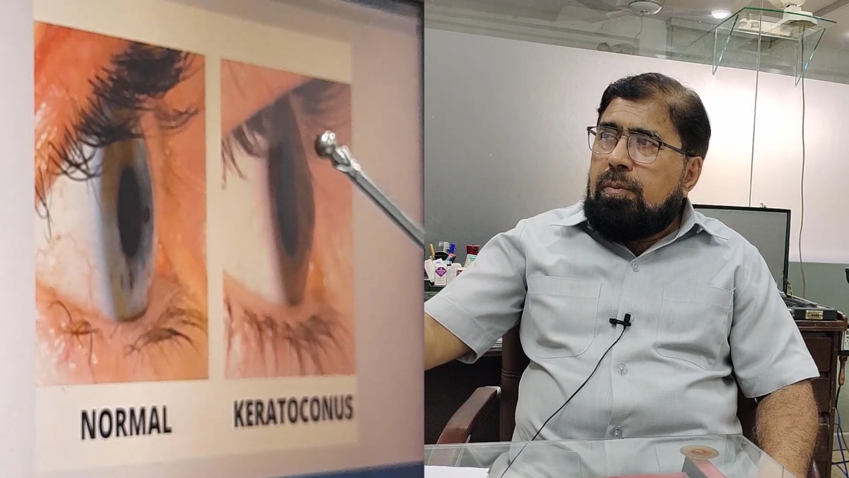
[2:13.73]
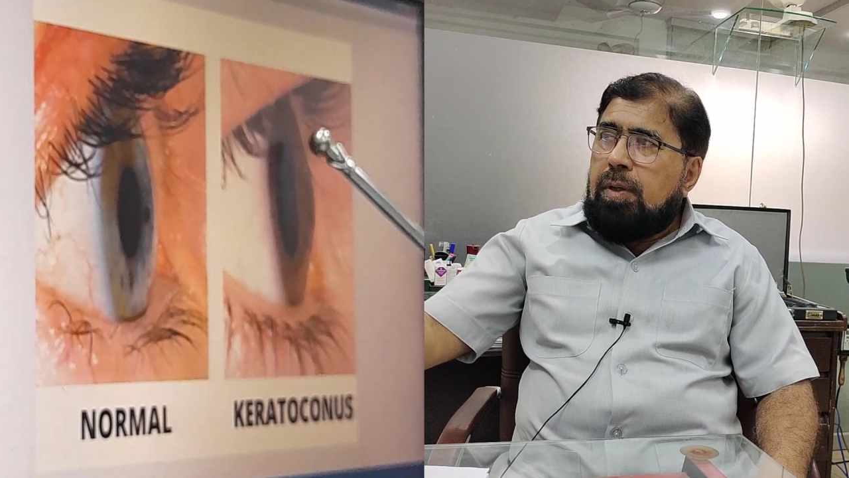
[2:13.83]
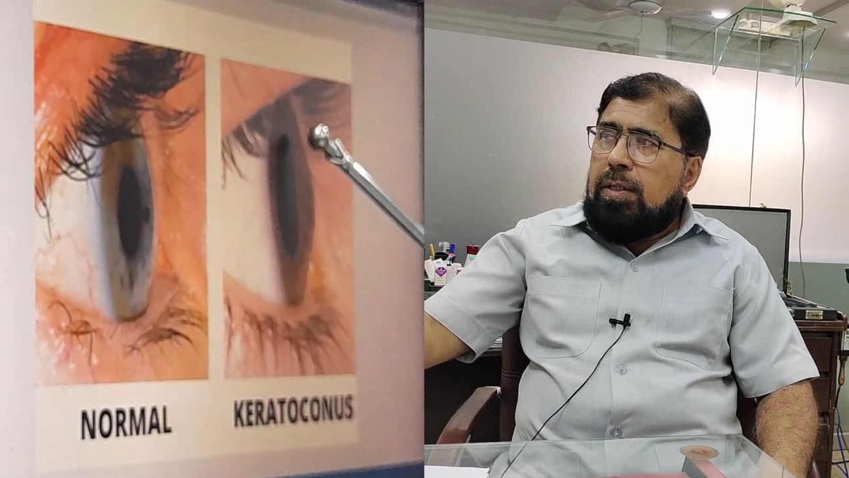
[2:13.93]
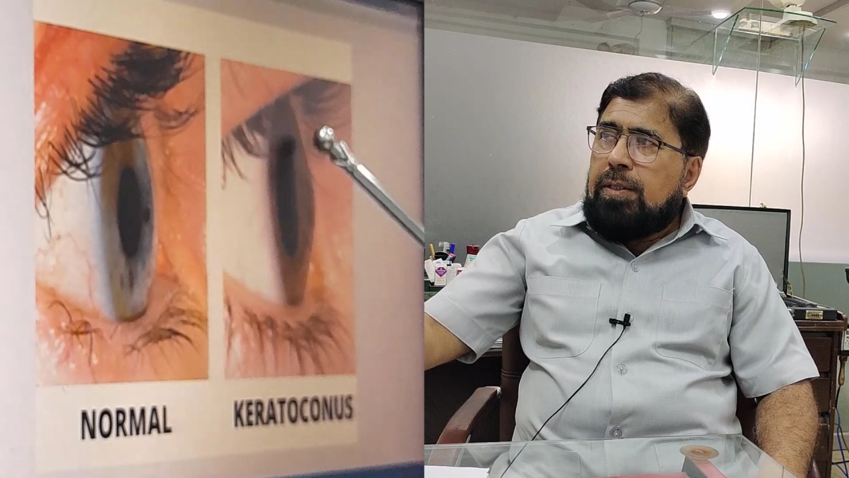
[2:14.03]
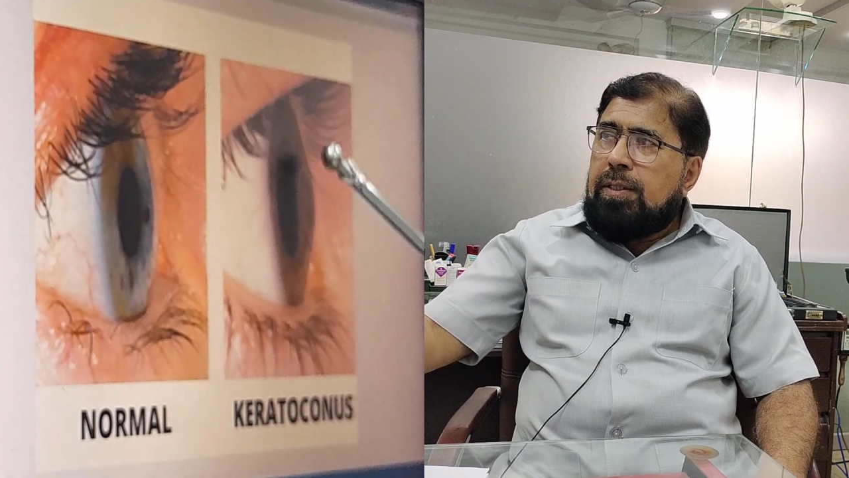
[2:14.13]

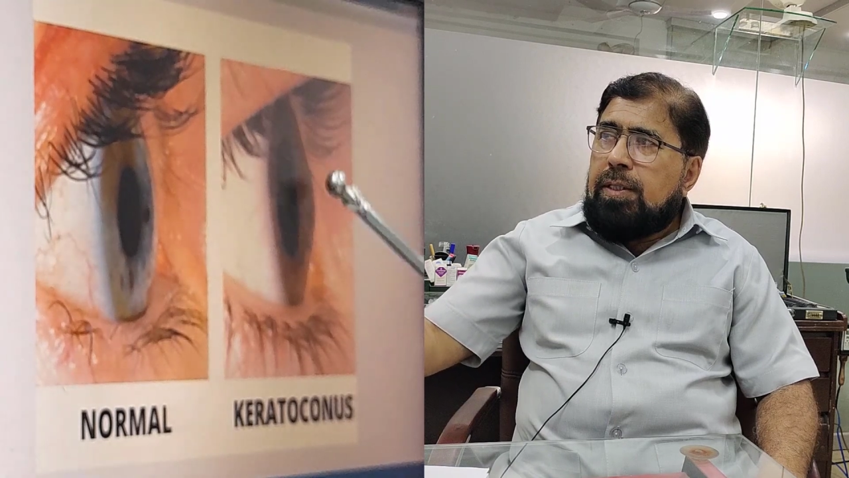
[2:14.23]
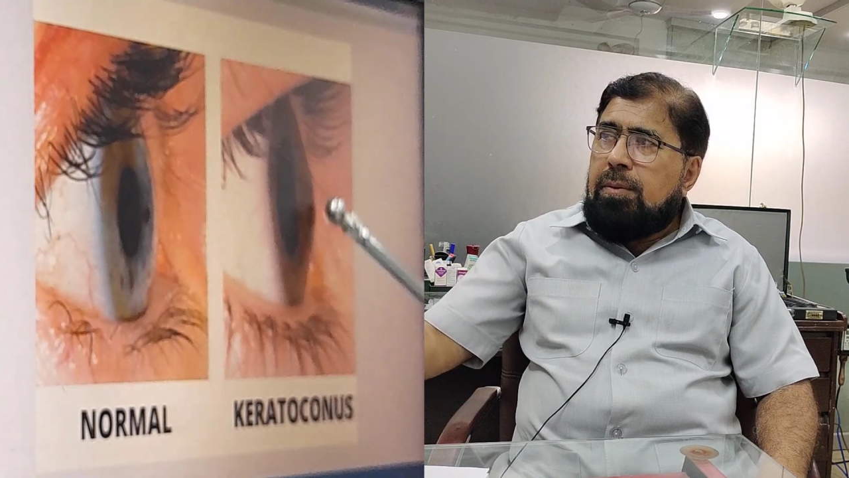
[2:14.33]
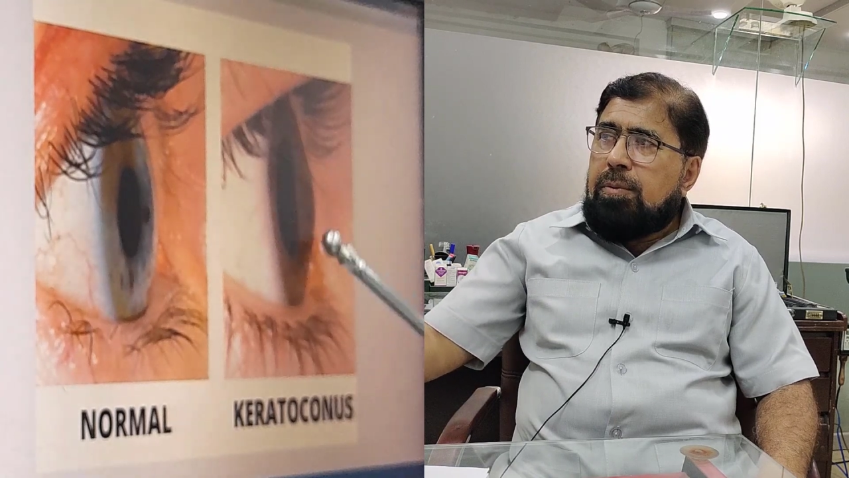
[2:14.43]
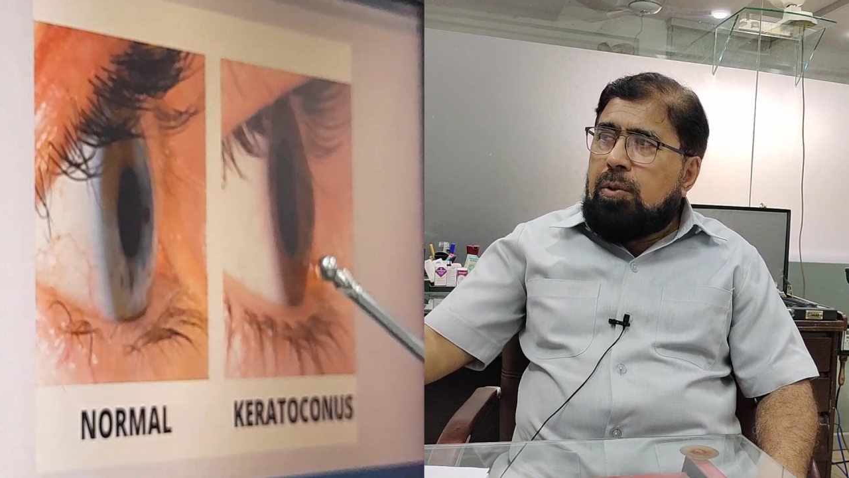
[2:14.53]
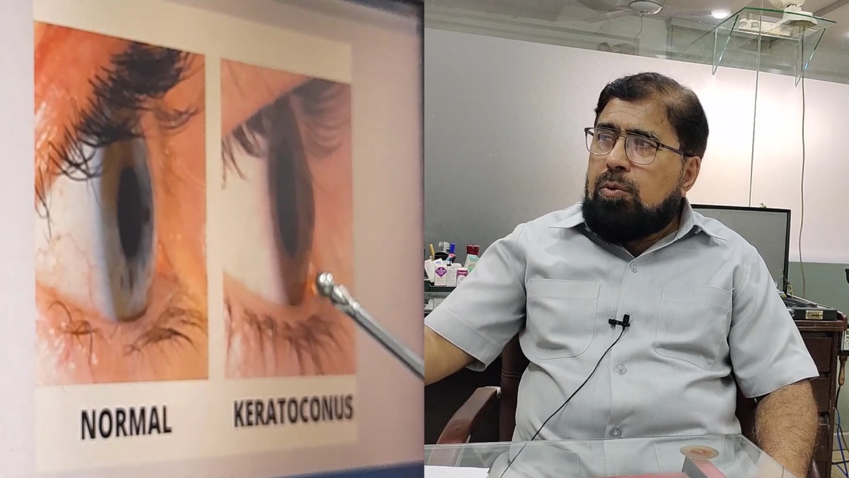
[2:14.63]
anterior
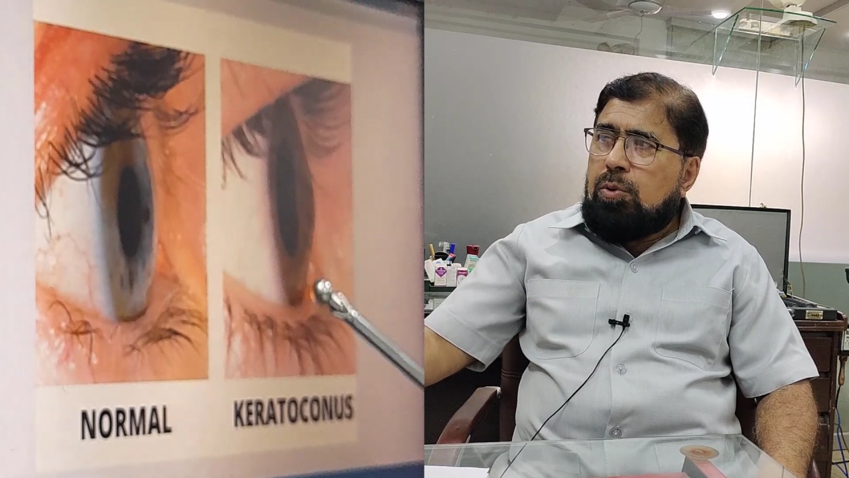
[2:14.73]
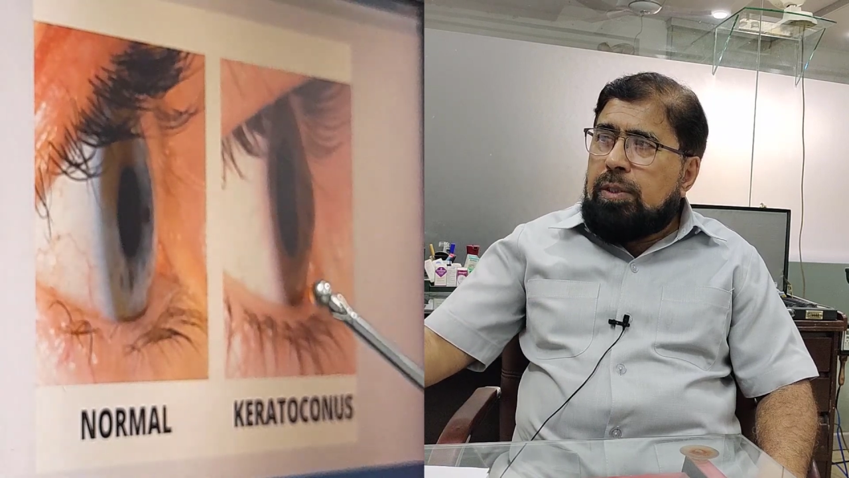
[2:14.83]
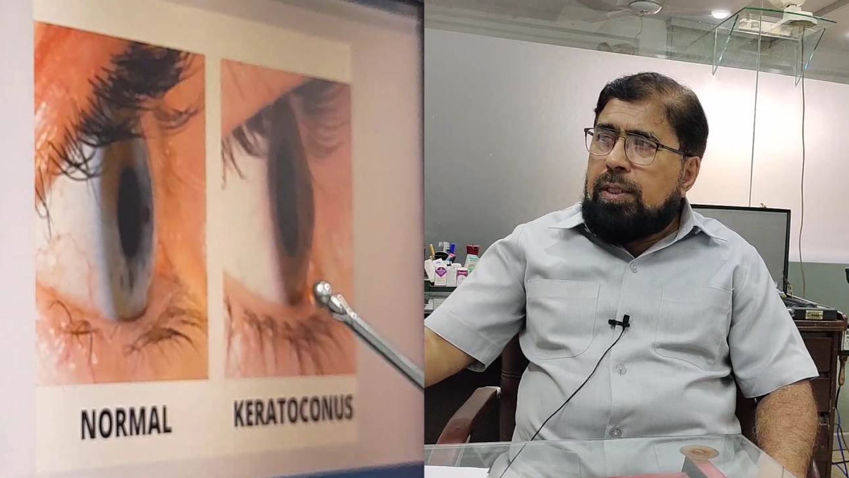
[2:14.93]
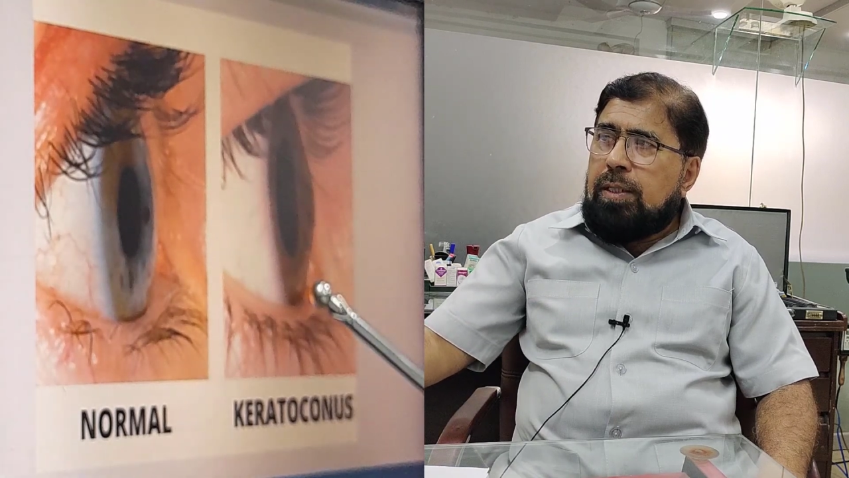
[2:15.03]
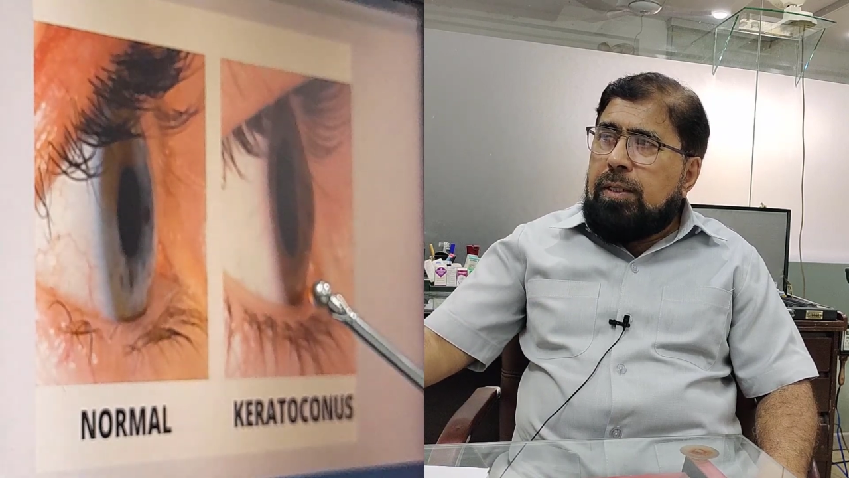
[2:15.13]

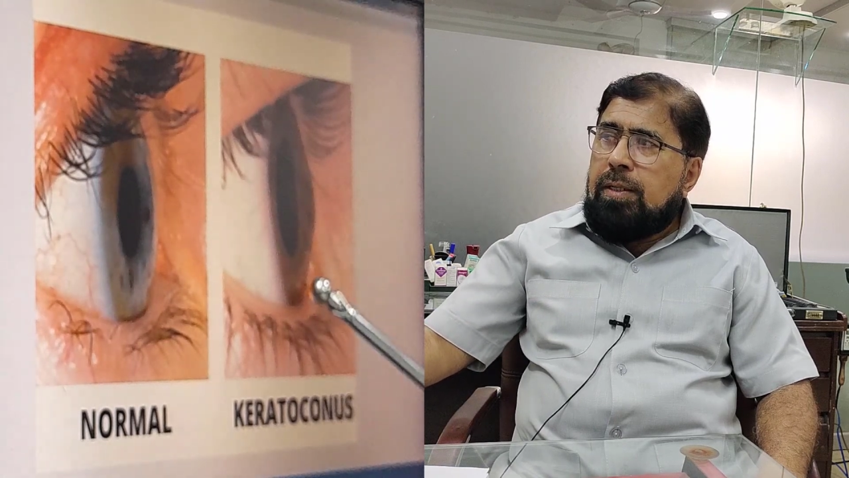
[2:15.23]
protrusion